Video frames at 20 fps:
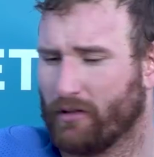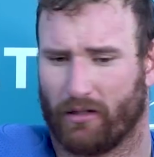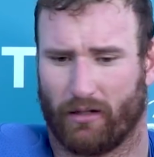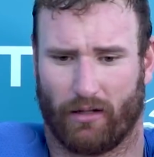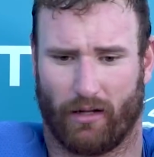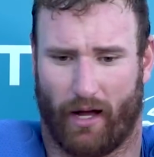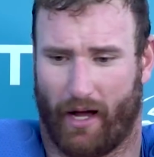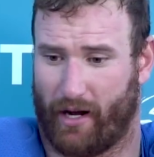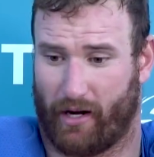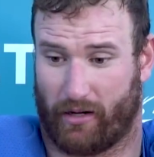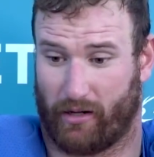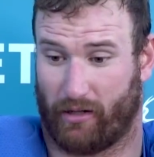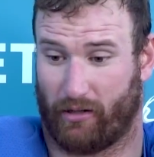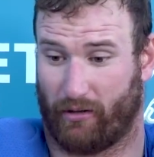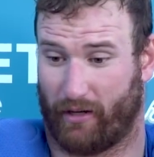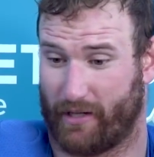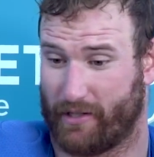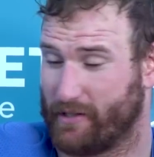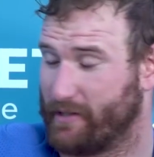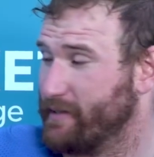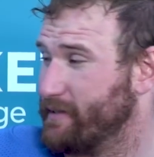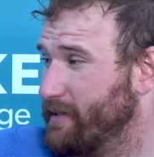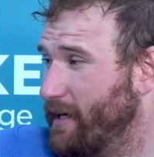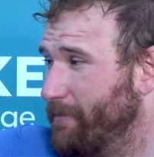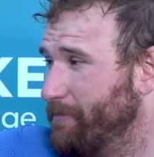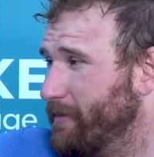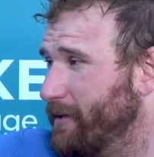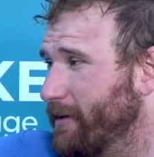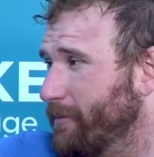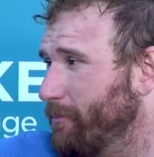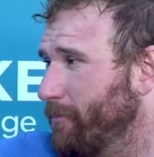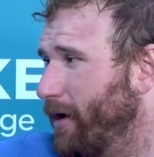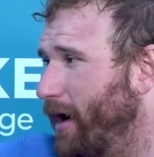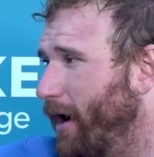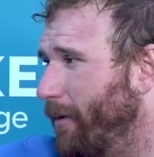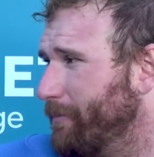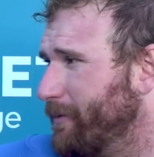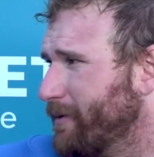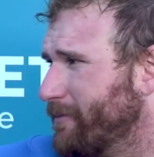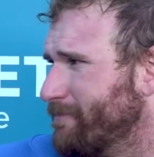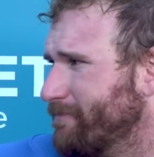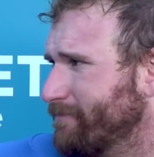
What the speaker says: I don't know. I just stepped and it popped.